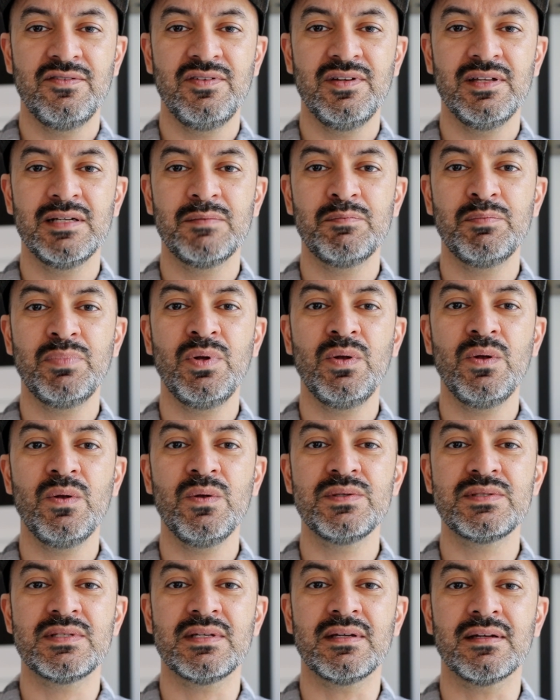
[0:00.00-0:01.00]
Feel it
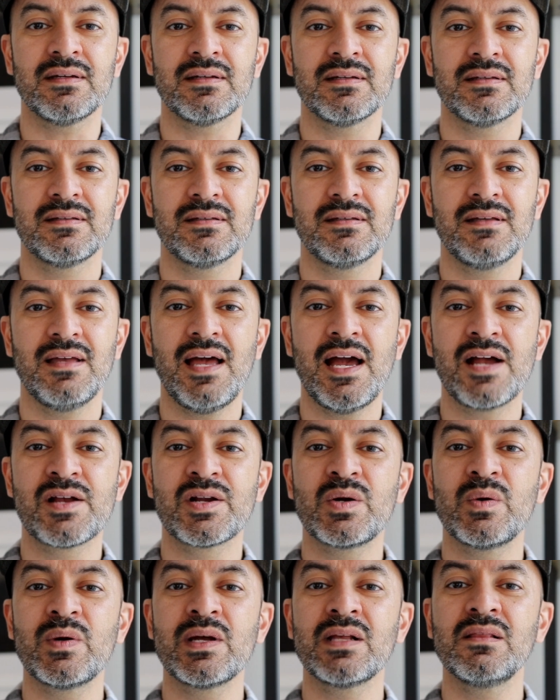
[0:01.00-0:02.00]
pulsing
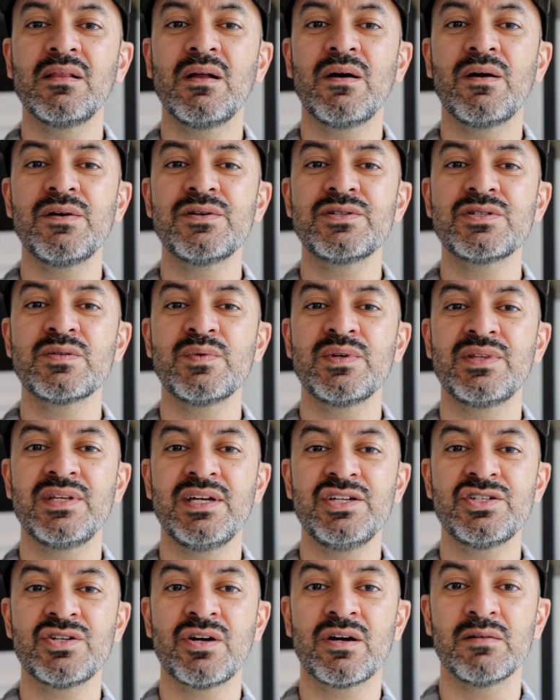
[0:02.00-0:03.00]
and growing larger with
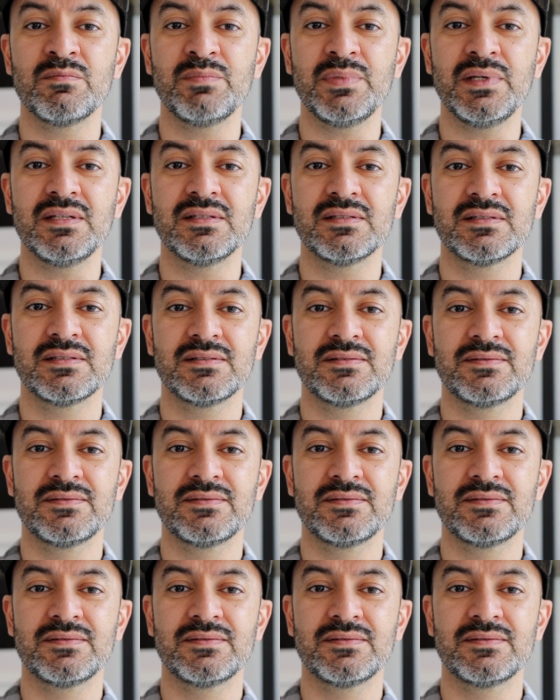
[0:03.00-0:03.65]
each heartbeat.